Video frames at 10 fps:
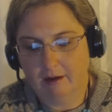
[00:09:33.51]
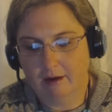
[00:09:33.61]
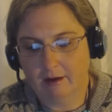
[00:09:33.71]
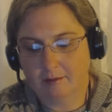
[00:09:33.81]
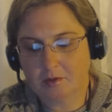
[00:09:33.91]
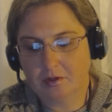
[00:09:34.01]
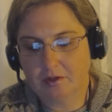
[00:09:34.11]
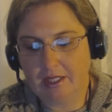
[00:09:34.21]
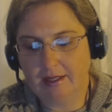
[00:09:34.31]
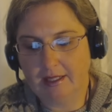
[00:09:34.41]

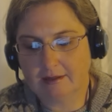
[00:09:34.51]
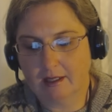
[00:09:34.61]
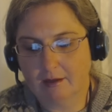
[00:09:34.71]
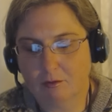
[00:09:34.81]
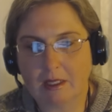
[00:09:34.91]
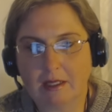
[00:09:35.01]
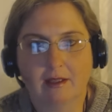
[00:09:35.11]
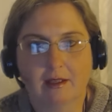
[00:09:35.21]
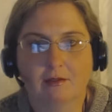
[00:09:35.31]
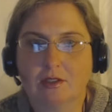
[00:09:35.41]
And that's kind of what I
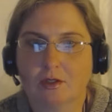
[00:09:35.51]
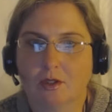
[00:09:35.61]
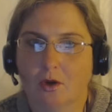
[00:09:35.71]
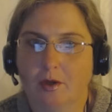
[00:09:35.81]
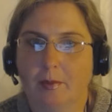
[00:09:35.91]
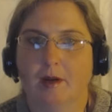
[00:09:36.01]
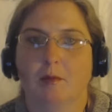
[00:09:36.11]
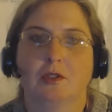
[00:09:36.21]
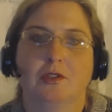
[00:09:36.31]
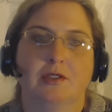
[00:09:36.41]
think of as a
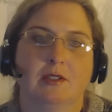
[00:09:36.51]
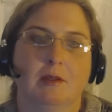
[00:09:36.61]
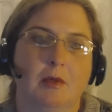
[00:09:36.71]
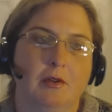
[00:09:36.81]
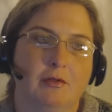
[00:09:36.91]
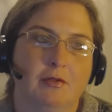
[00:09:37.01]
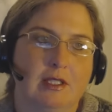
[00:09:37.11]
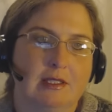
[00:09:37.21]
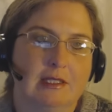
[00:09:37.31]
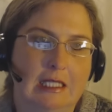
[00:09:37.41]
codependent person, someone who
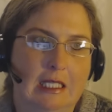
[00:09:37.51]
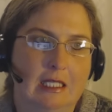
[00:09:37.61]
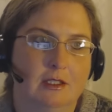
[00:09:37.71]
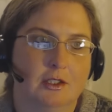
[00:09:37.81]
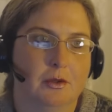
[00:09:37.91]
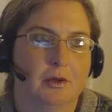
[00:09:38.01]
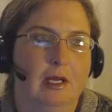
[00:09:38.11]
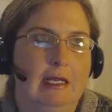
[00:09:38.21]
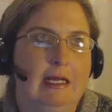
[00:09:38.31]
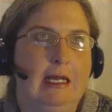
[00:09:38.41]
feels the need
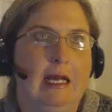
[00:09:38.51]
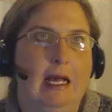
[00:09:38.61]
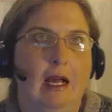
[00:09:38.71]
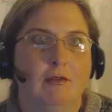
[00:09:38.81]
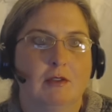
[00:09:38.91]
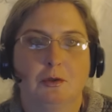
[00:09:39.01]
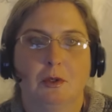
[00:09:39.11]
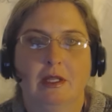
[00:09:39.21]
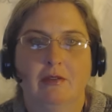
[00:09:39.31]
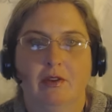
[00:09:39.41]
to have
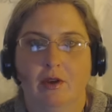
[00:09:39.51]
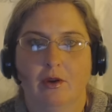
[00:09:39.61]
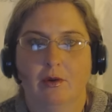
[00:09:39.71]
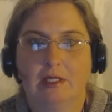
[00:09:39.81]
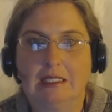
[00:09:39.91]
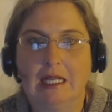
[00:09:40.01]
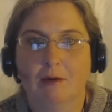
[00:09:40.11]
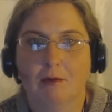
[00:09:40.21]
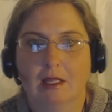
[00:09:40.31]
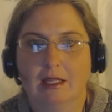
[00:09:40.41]
control, even though it's
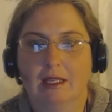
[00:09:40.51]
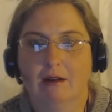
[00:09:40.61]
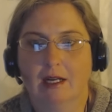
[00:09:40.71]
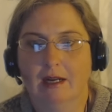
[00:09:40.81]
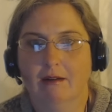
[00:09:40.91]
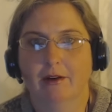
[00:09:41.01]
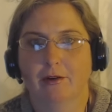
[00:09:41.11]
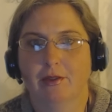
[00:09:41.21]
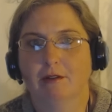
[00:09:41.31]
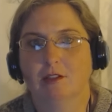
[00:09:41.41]
not really their
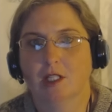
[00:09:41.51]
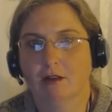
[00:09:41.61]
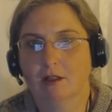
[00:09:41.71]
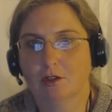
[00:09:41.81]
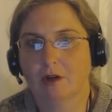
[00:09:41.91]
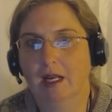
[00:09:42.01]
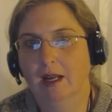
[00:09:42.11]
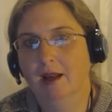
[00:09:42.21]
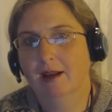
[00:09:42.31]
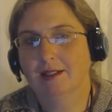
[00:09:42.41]
area or their
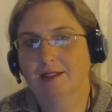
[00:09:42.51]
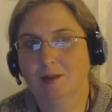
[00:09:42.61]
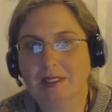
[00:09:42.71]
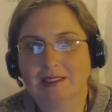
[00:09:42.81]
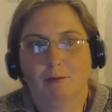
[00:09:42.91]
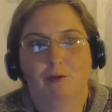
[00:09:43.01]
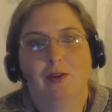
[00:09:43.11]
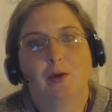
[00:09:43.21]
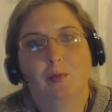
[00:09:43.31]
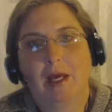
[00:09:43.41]
territory, because it makes them
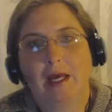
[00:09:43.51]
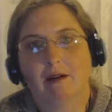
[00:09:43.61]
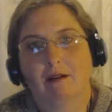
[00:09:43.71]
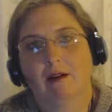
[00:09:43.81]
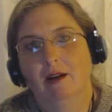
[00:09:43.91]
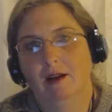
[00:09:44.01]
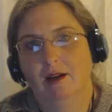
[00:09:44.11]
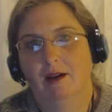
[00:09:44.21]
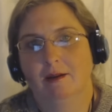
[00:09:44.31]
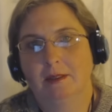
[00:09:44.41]
feel better.
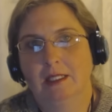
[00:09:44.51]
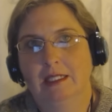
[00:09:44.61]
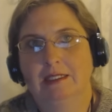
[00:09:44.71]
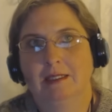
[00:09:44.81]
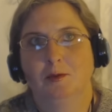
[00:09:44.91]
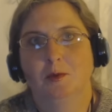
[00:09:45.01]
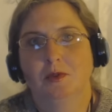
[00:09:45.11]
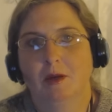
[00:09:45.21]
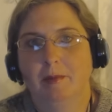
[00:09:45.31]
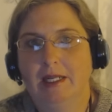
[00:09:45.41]
A lot of times
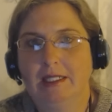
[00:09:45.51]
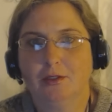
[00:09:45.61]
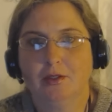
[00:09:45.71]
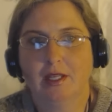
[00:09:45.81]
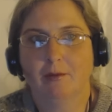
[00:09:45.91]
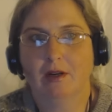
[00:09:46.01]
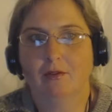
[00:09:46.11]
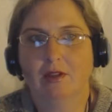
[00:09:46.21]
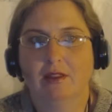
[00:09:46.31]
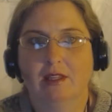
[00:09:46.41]
people come in and do that
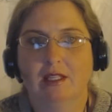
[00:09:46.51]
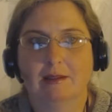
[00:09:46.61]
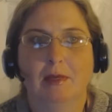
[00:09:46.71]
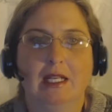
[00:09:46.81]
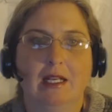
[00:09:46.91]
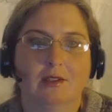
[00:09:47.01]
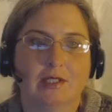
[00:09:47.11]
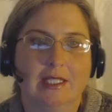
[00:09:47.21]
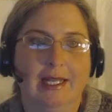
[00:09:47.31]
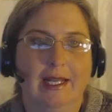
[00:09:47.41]
whenever they think somebody
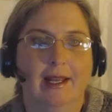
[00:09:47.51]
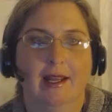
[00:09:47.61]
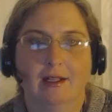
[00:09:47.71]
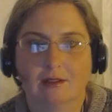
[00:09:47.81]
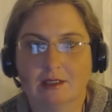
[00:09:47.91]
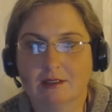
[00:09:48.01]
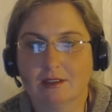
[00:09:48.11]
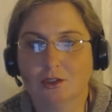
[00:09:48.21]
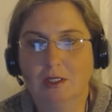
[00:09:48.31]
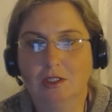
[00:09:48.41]
else can't handle the
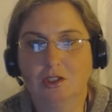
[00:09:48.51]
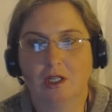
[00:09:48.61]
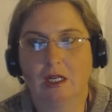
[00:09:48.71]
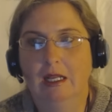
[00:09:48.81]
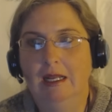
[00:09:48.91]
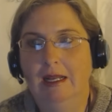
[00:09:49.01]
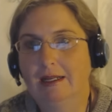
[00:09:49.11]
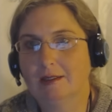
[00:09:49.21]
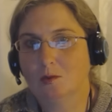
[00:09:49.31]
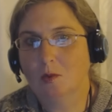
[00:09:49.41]
situation
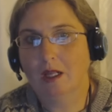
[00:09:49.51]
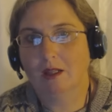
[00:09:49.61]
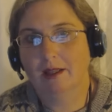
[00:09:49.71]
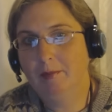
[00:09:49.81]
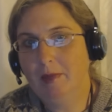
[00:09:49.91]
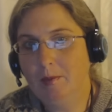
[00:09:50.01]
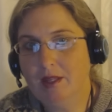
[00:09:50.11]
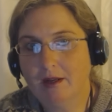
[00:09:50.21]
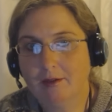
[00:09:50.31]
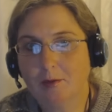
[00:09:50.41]
as well. And
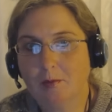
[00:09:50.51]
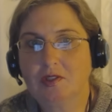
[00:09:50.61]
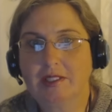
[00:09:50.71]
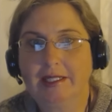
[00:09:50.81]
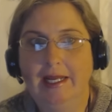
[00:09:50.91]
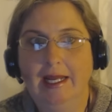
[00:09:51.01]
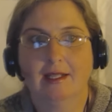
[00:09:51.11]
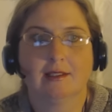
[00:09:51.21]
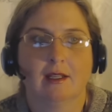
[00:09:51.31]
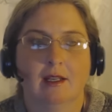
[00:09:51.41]
maybe that other person
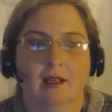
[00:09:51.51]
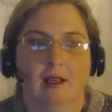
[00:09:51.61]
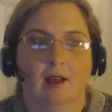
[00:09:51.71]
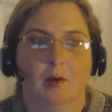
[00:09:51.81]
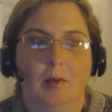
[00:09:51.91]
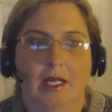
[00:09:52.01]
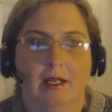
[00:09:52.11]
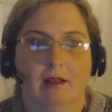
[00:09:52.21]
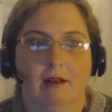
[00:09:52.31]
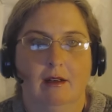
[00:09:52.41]
can't,
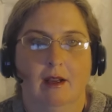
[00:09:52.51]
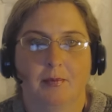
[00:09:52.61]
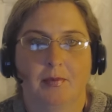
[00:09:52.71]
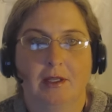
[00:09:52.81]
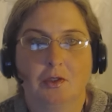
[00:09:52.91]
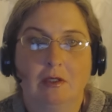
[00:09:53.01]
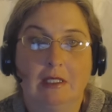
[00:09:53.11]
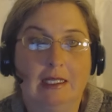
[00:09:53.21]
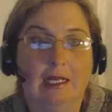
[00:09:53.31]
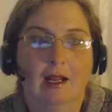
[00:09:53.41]
but they're
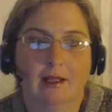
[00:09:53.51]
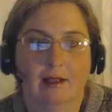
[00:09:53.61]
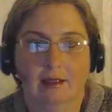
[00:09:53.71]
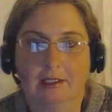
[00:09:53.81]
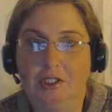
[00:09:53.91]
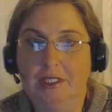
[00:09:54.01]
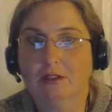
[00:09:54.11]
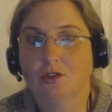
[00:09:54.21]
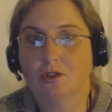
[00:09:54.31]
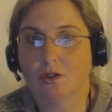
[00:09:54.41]
certainly not getting the
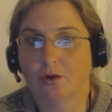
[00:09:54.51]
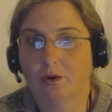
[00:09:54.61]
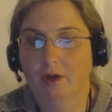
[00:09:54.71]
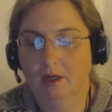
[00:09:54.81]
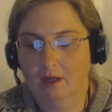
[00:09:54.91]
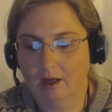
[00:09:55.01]
chance to.